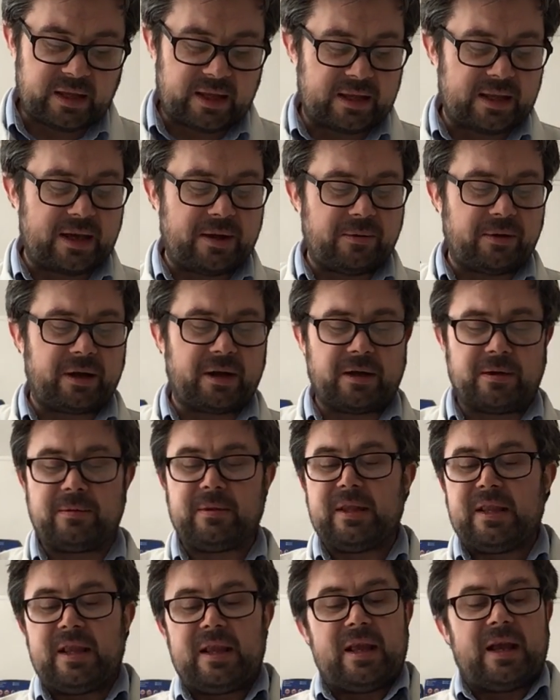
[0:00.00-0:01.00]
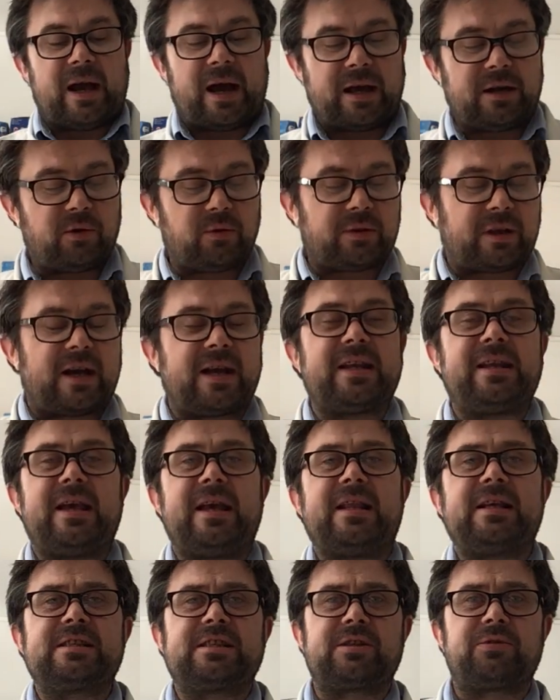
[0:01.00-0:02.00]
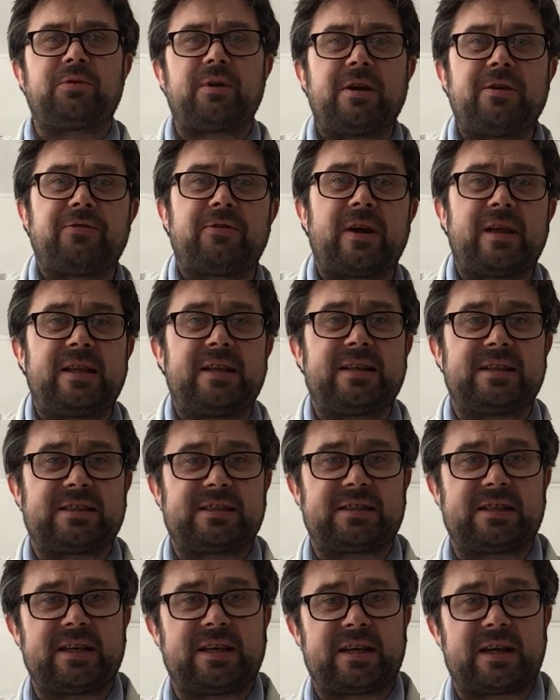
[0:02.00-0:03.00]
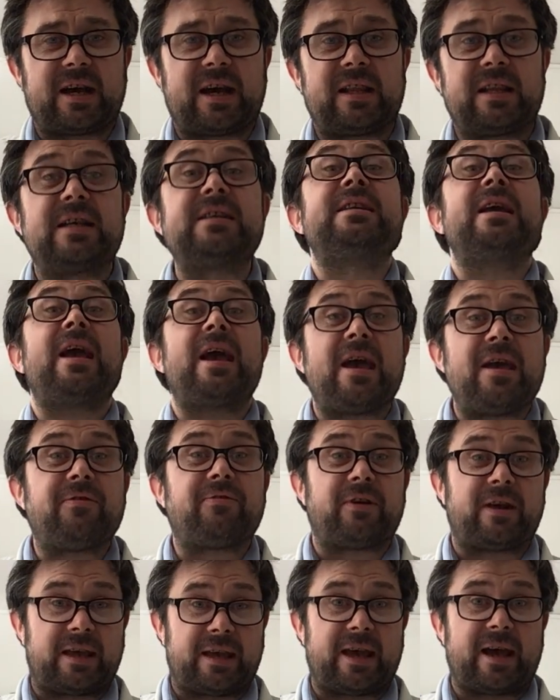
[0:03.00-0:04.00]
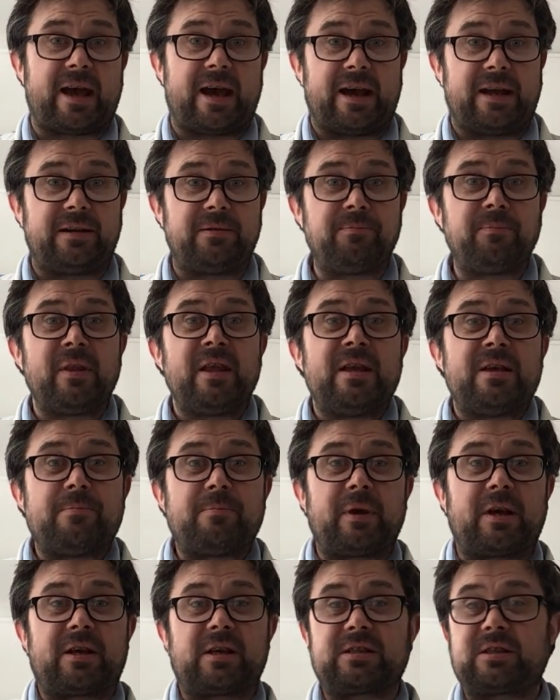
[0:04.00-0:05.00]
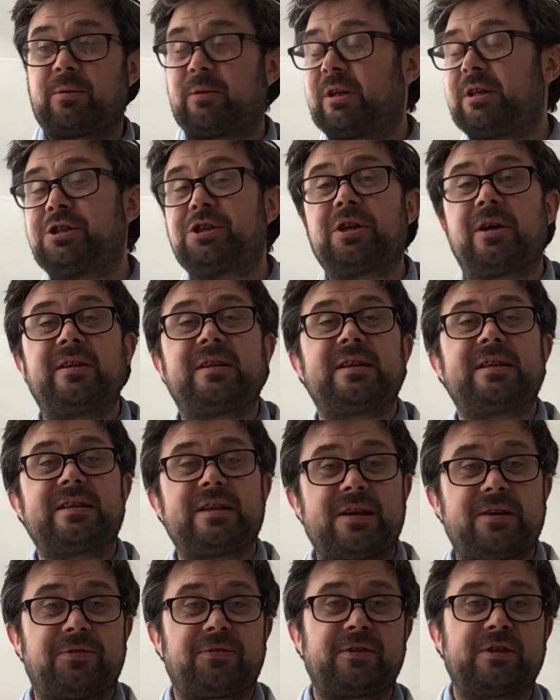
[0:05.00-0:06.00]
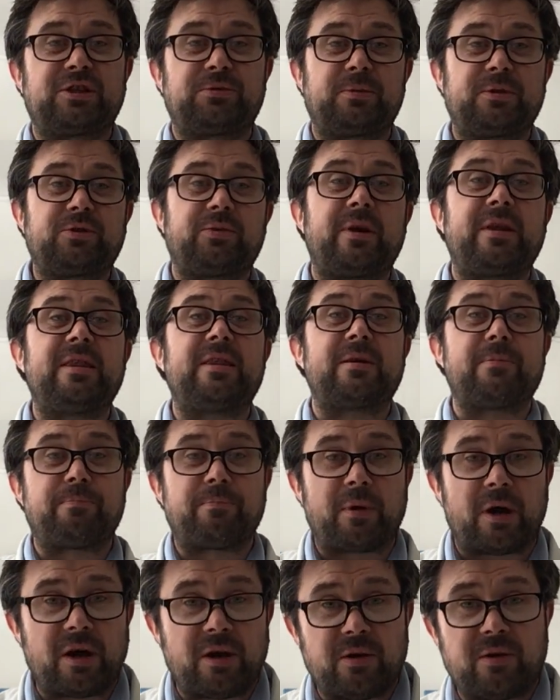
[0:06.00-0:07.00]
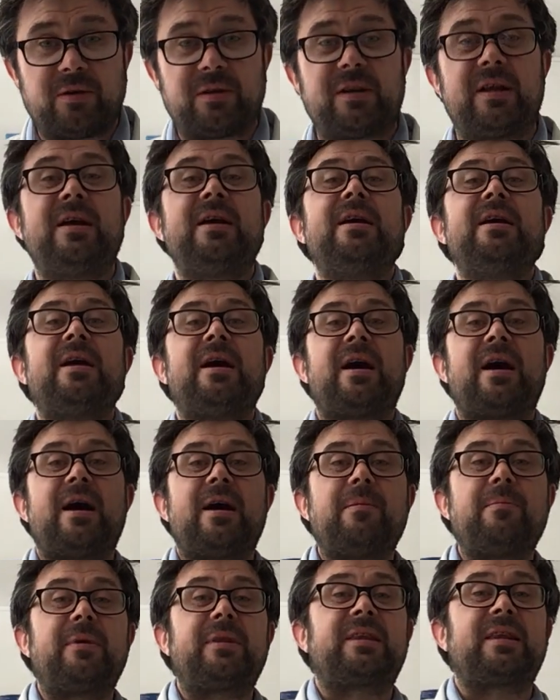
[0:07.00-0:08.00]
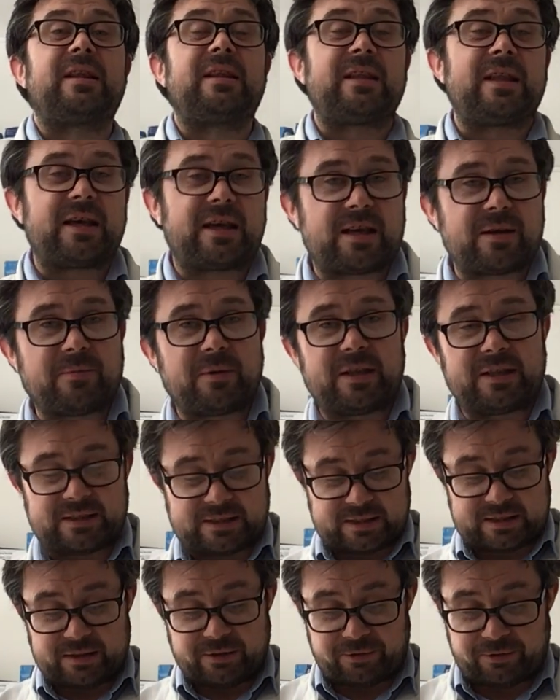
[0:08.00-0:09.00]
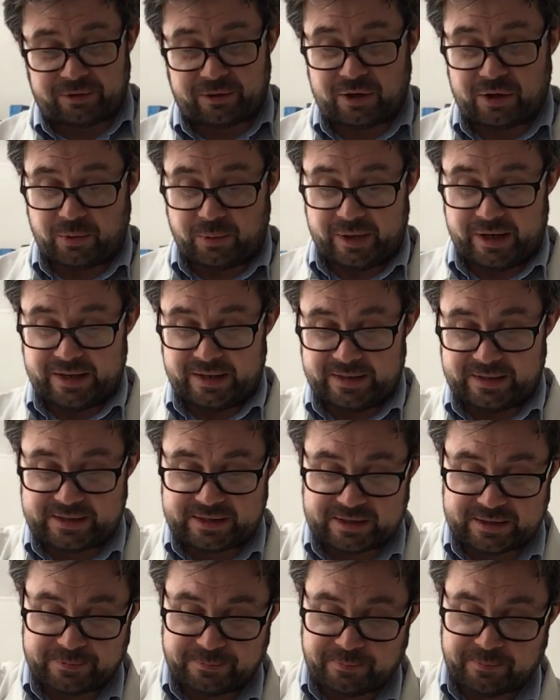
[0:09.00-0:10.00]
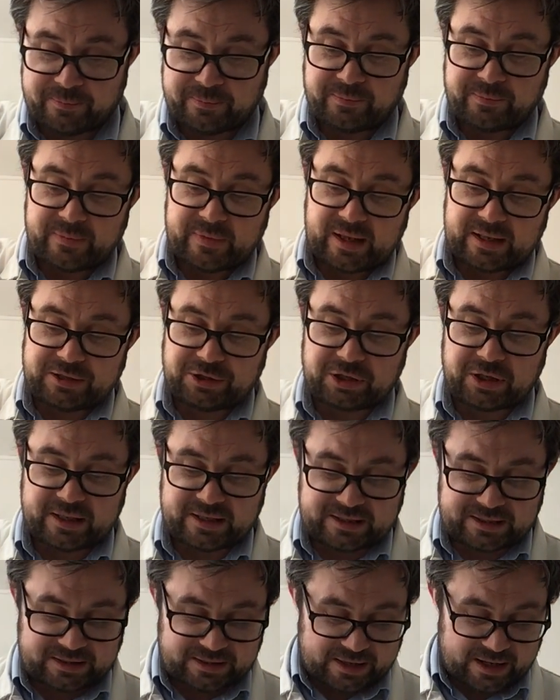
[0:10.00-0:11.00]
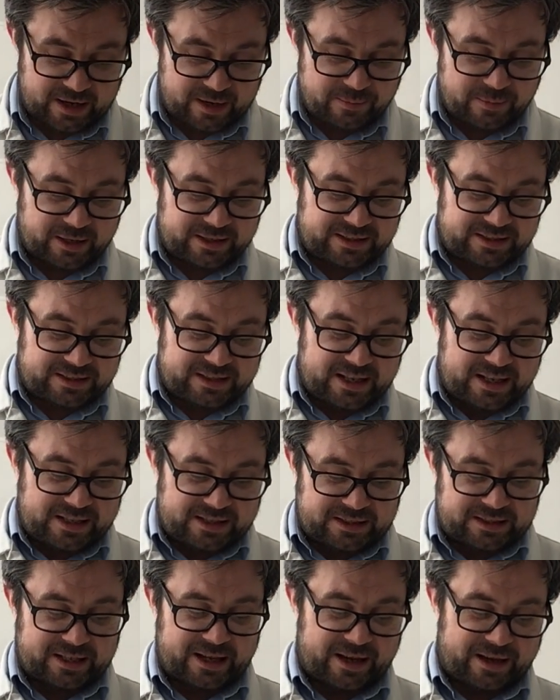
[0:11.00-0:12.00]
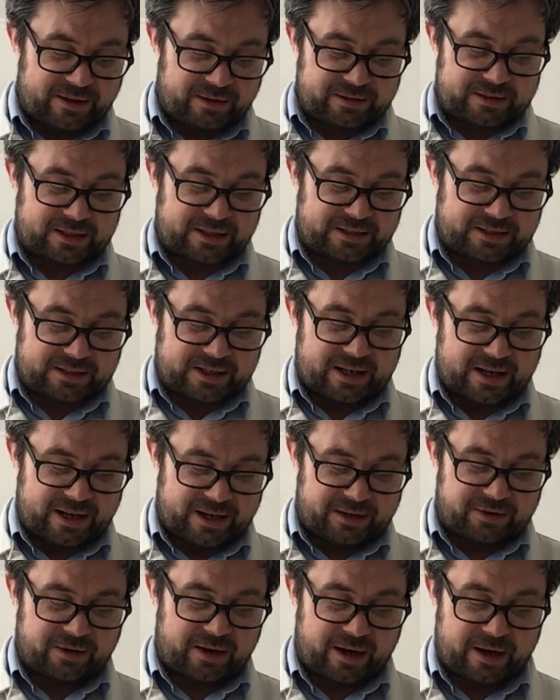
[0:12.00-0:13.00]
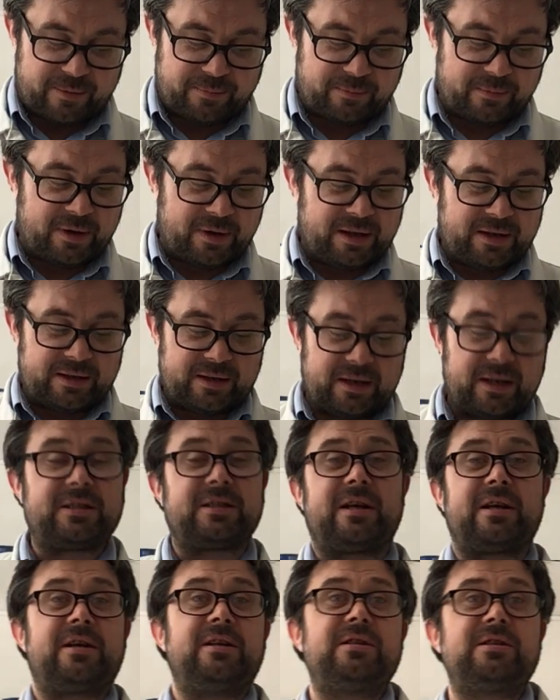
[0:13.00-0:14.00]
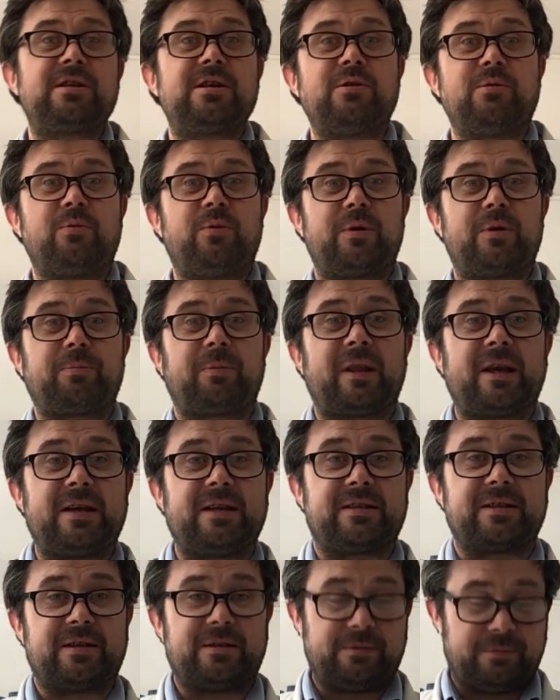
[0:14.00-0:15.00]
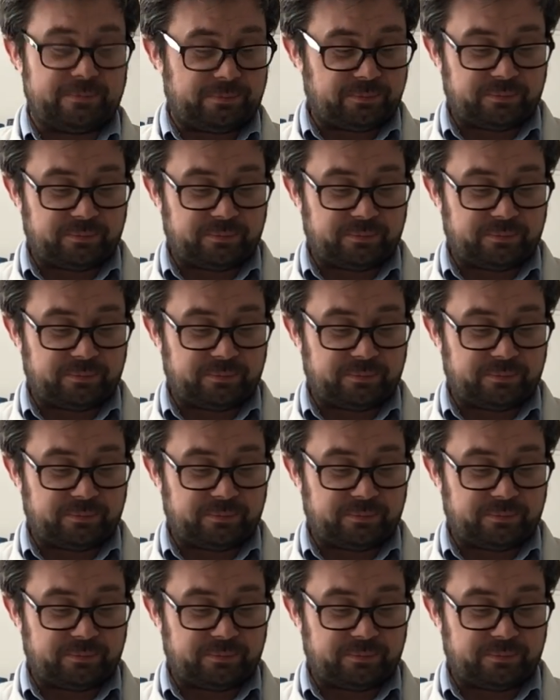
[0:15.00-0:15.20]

There we go. And all that I need is 3 fairly distinct colours, if I can, because I'm going to show the difference between the bone, the ligaments, the fluids. Just as detailed a diagram as I can do with Play-Doh.